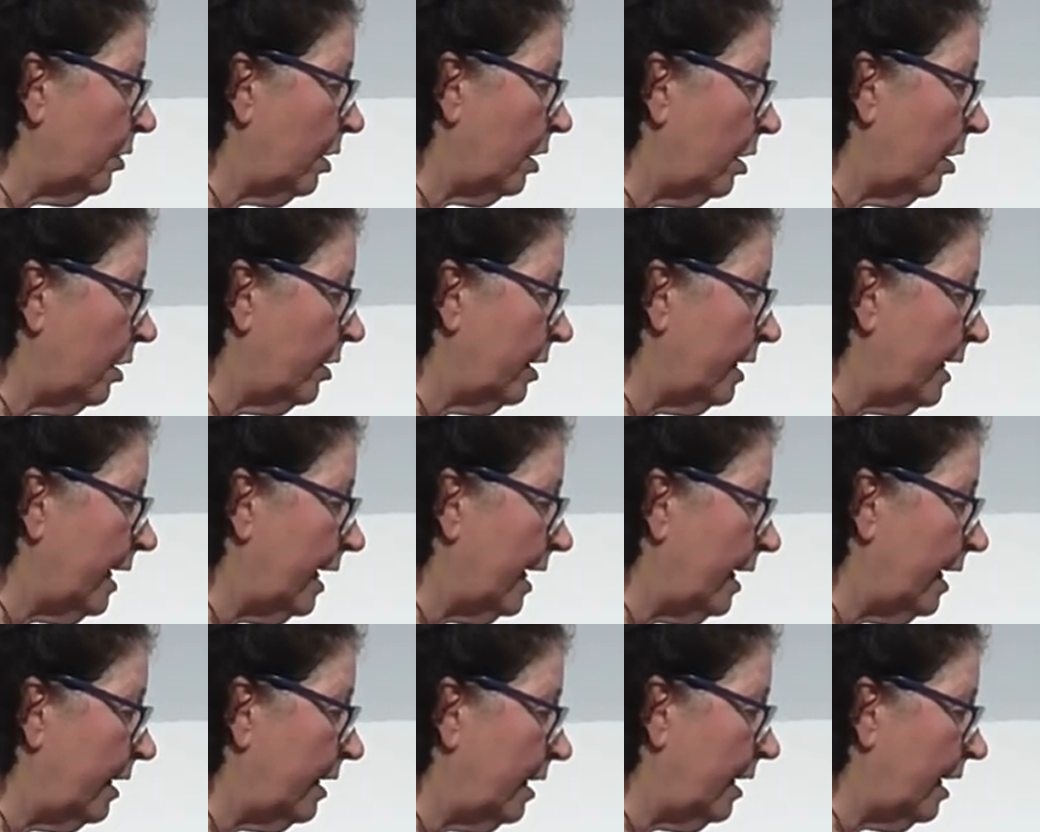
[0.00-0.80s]

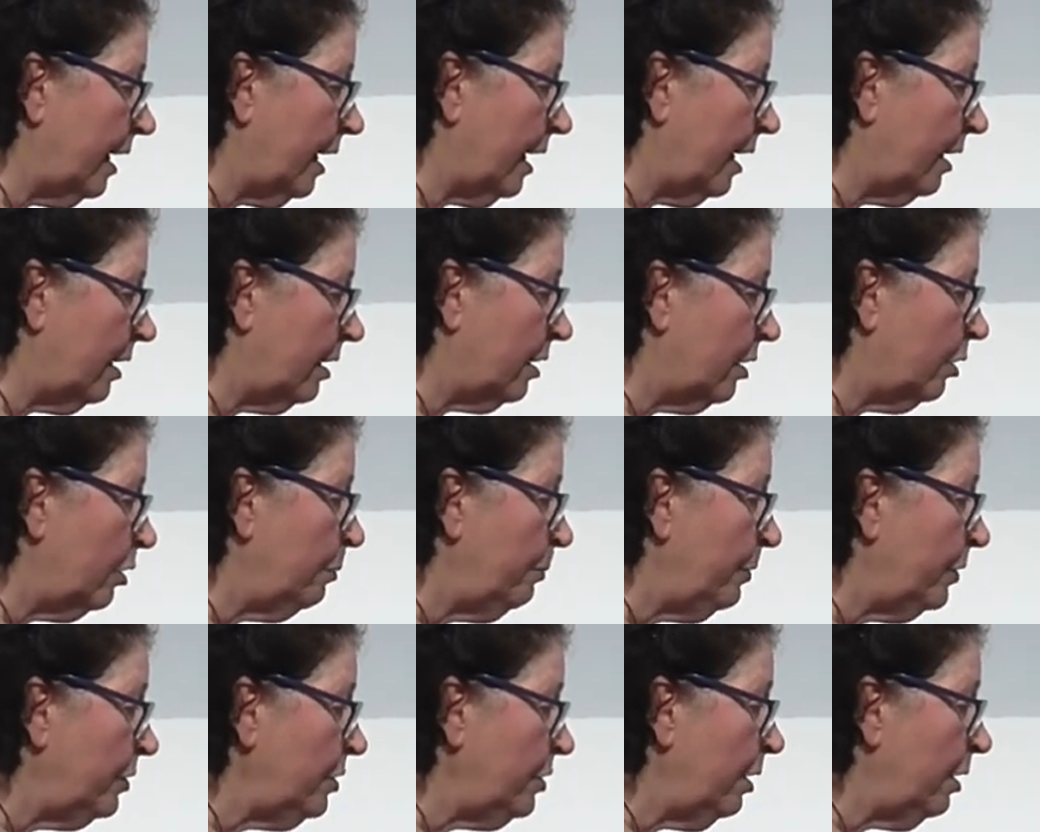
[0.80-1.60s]
again,
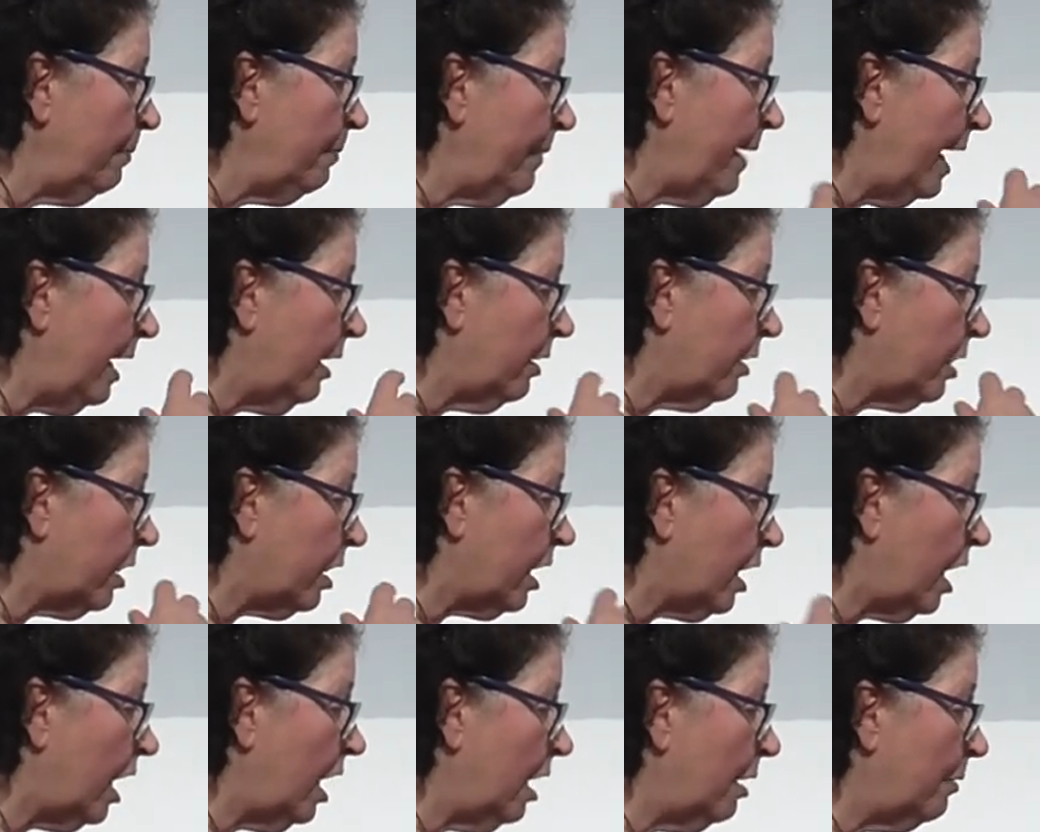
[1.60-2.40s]
open your mouth
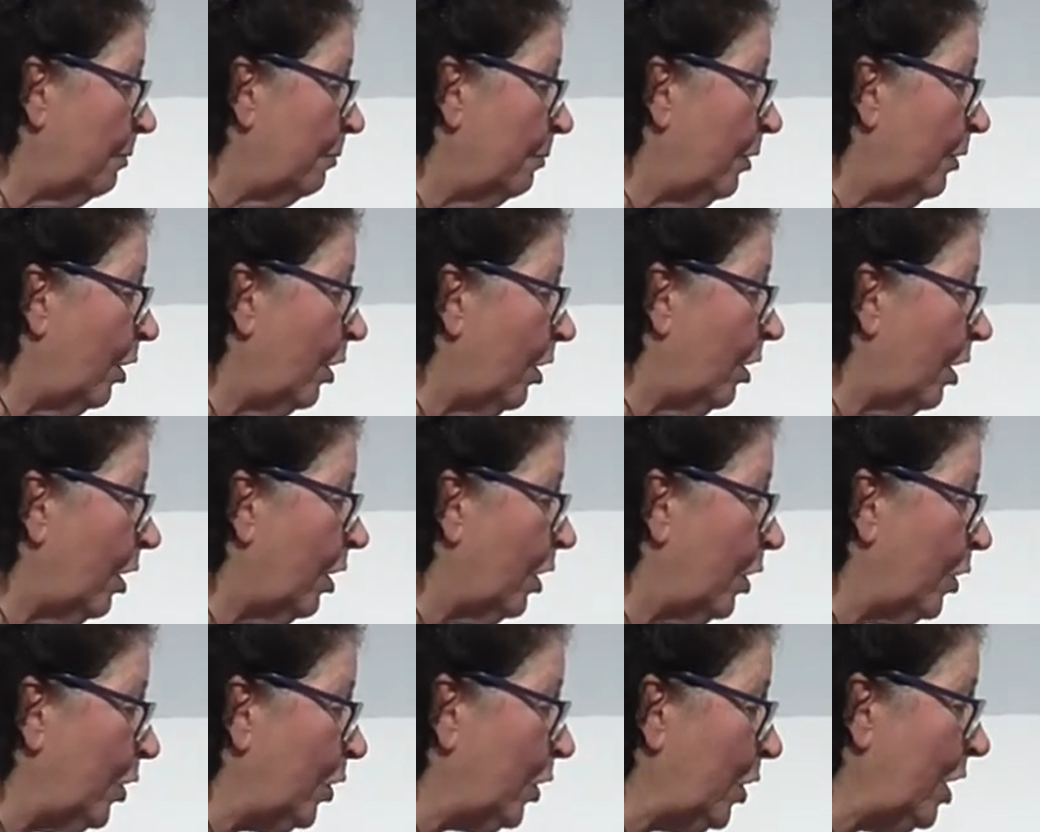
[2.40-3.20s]
more,
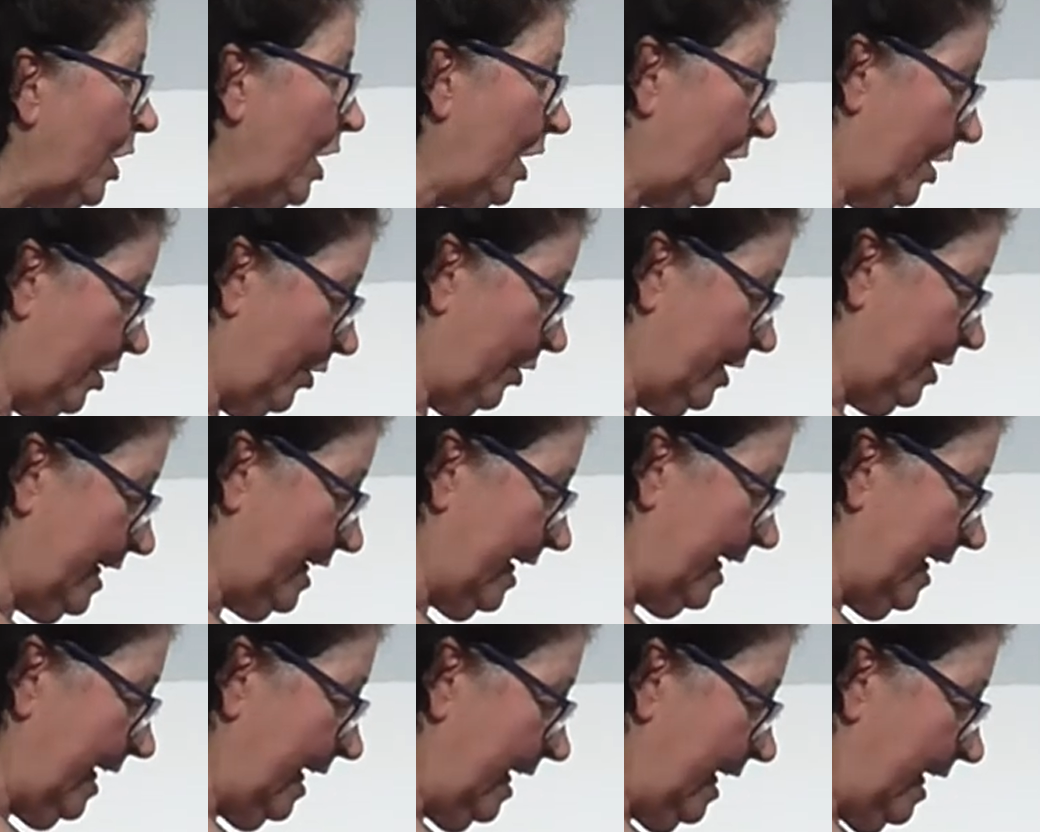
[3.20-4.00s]

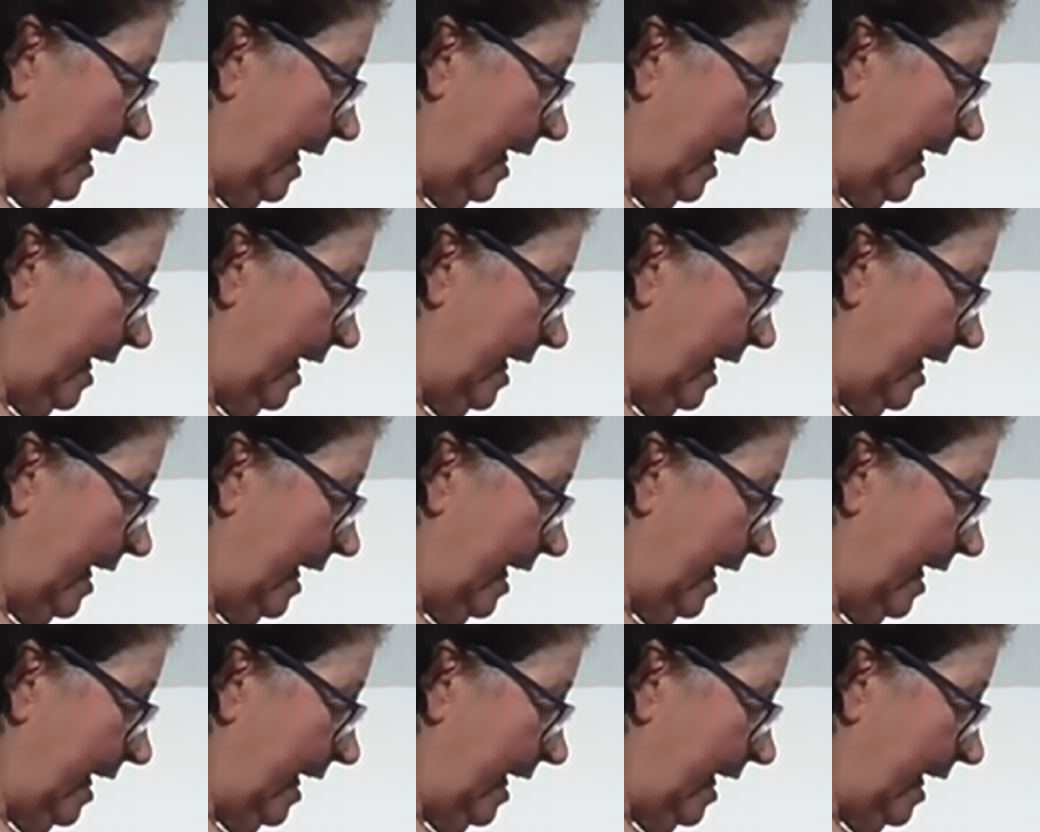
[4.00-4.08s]
okay?